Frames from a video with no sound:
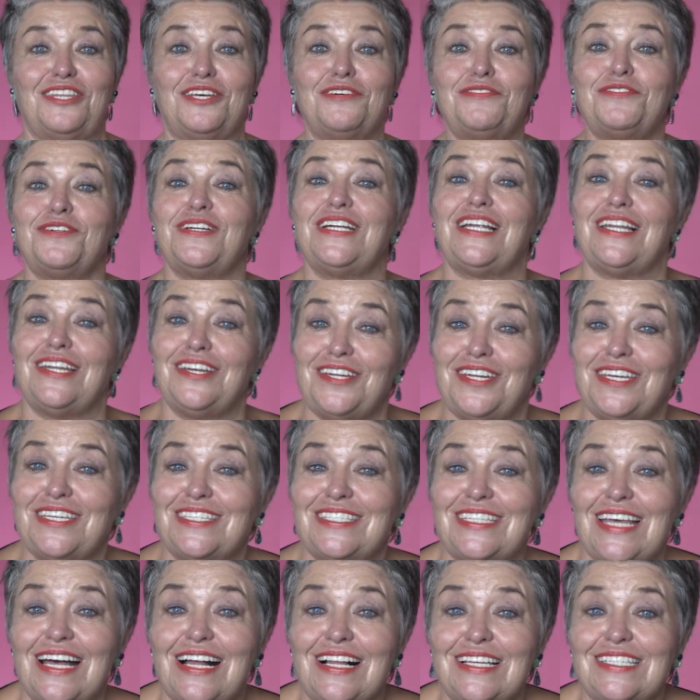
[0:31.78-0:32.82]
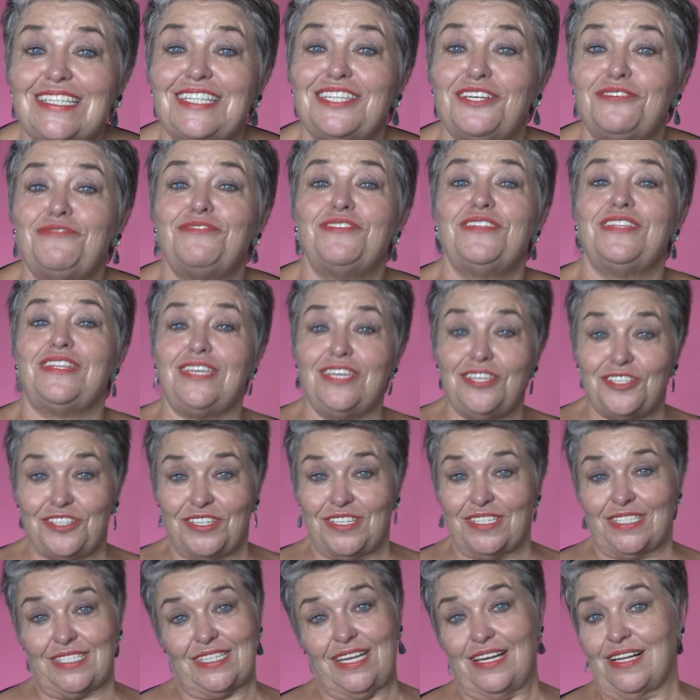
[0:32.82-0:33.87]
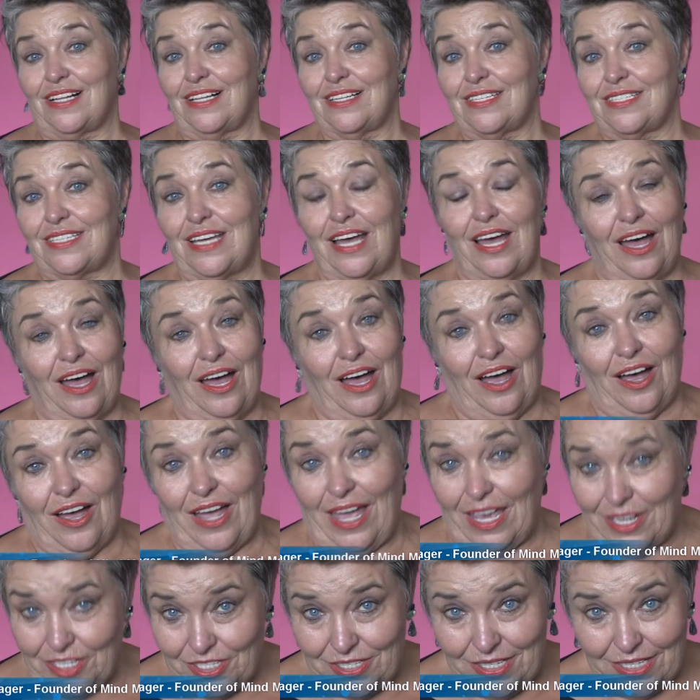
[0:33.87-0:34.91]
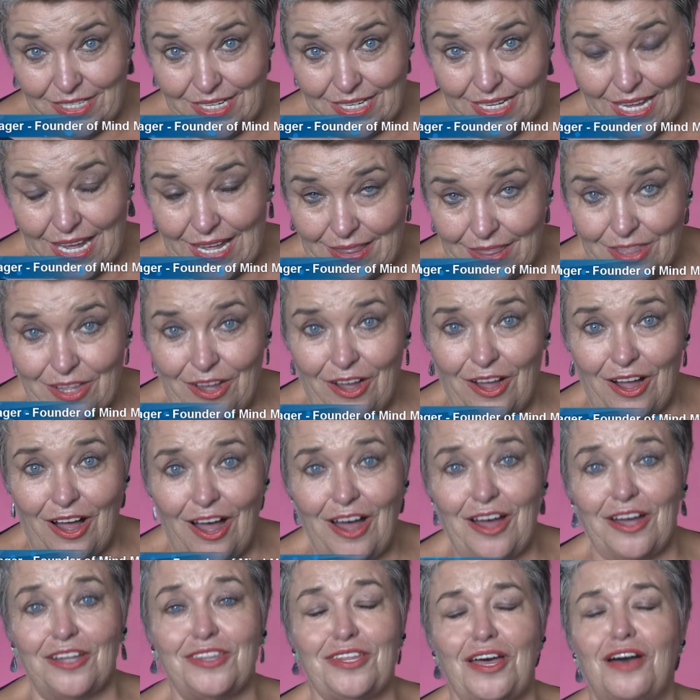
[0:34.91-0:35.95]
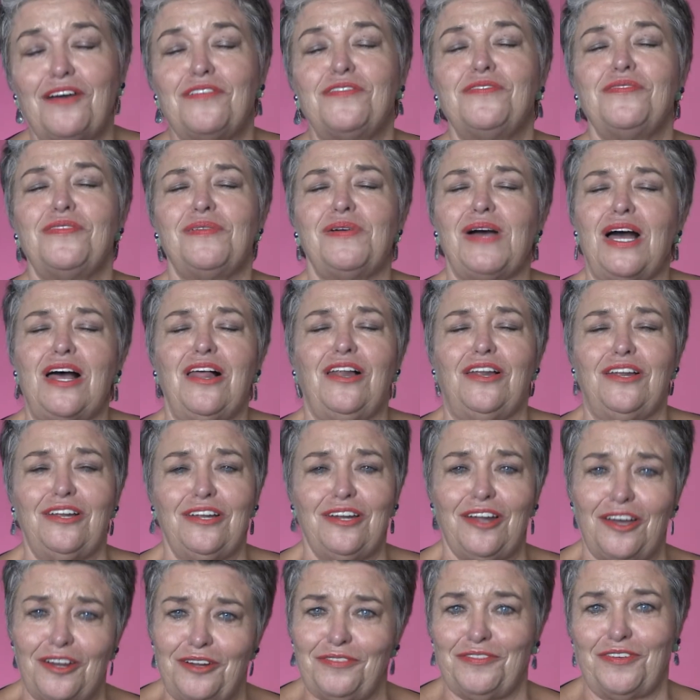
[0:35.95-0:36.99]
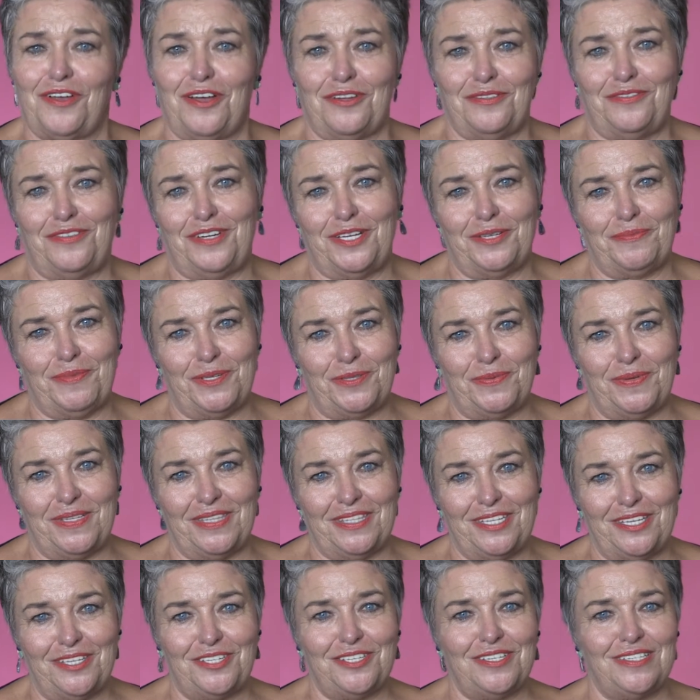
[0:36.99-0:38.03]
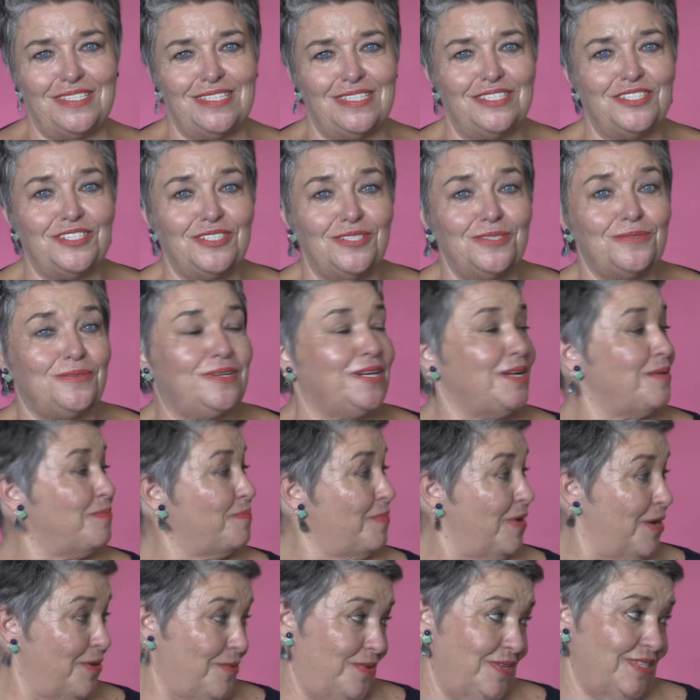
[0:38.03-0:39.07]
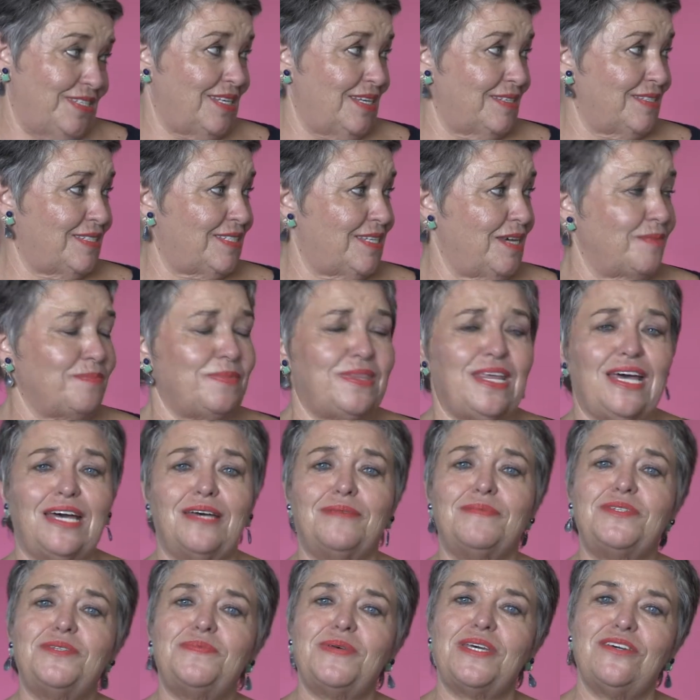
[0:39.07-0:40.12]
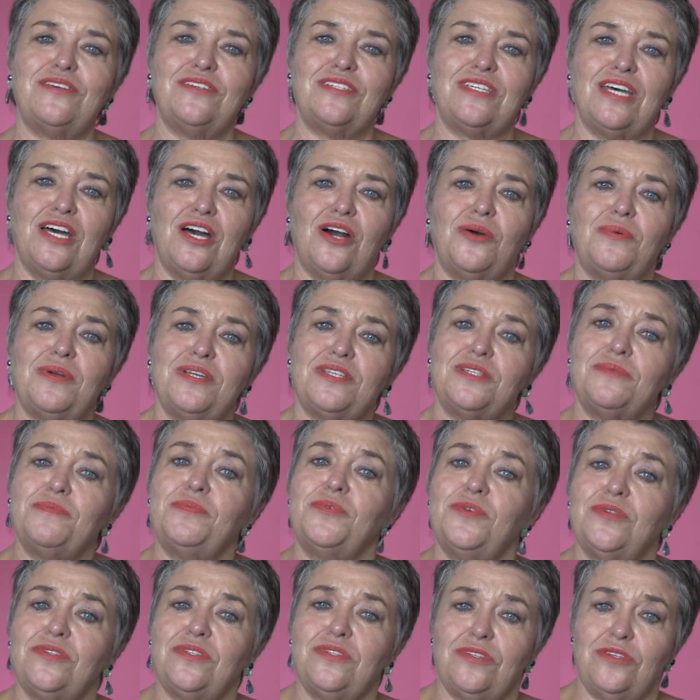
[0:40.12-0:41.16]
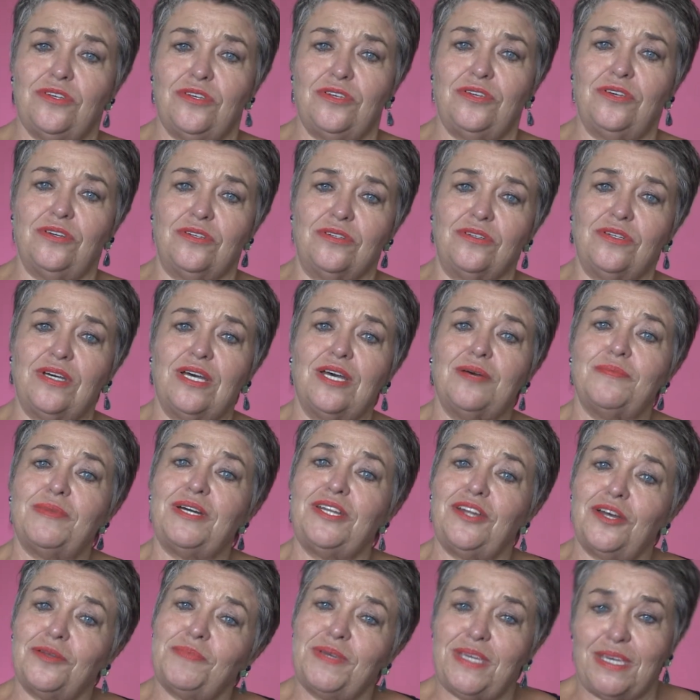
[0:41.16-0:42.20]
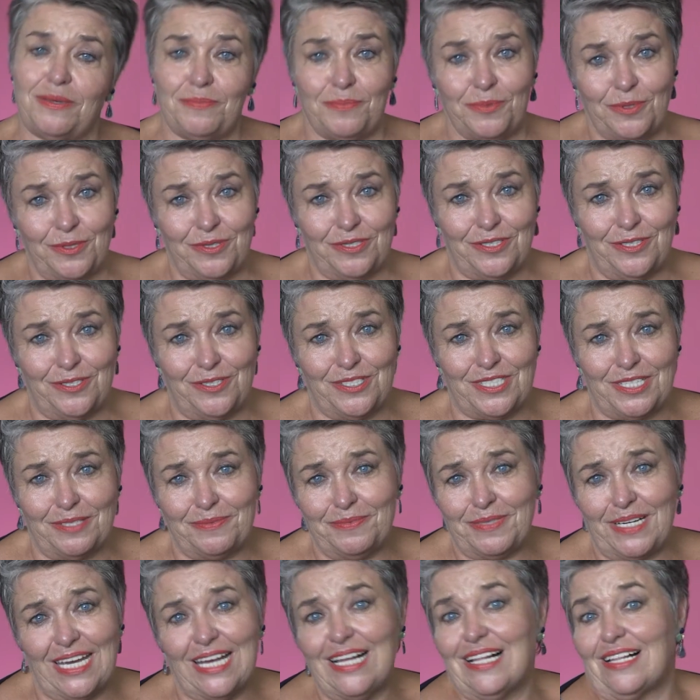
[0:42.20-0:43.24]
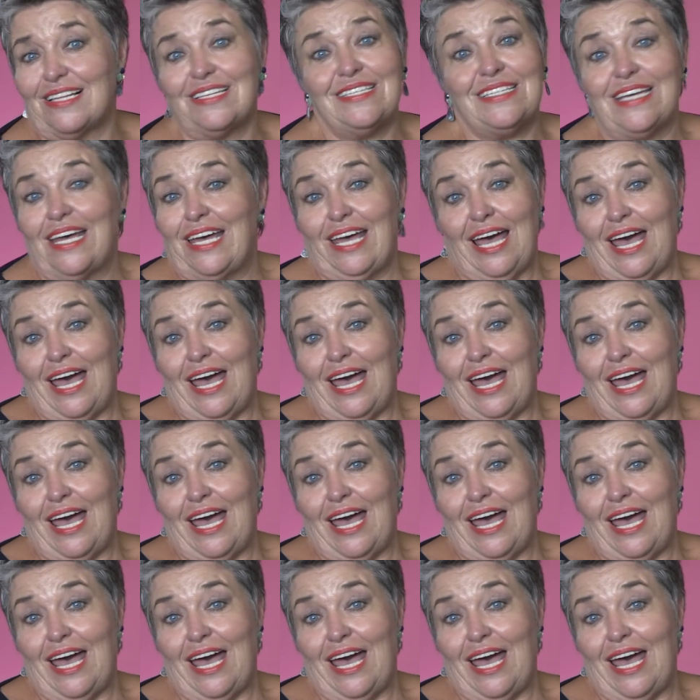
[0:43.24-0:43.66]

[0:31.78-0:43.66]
Different learning styles and different teaching styles are actually at the heart of a lot of conflict between teachers and children and parents sometimes, because what is important to you may not be important to somebody else.